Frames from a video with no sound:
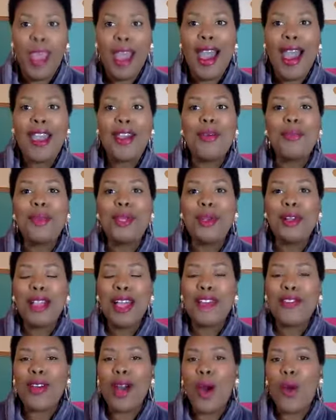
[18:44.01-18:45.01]
I hope you'll
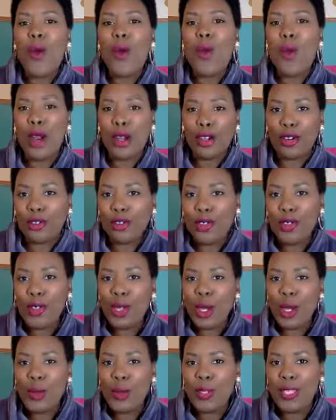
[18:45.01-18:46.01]
have a wonderful
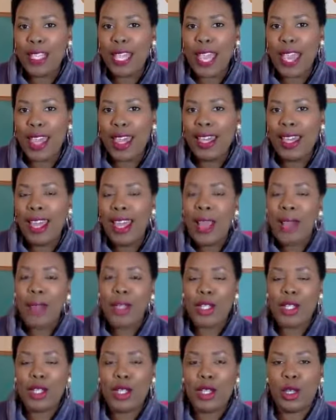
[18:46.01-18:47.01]
Tuesday. Make
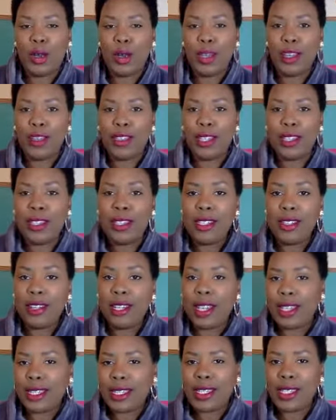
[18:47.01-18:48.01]
sure you wear your sunscreen
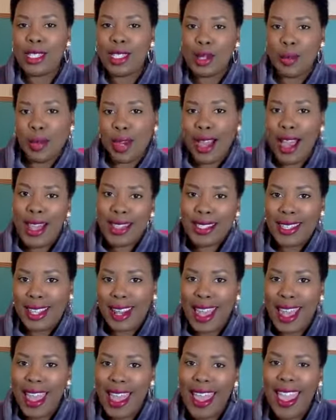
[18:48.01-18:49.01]
because it's super hot
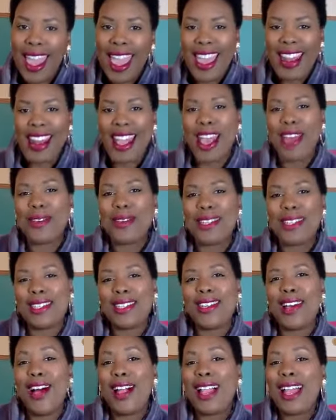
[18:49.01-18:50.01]
today, and I will see
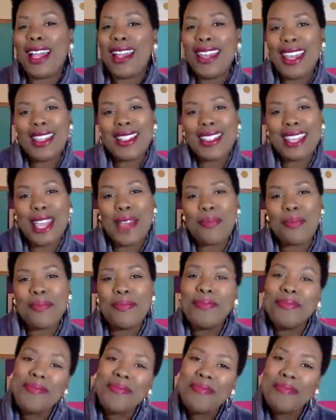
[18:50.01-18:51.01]
y'all next time.
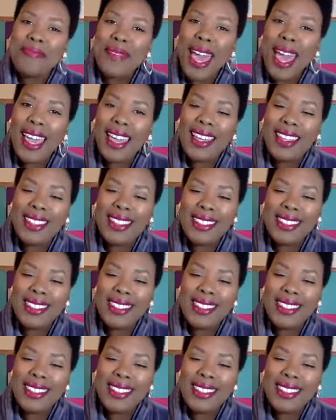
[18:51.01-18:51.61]
Bye.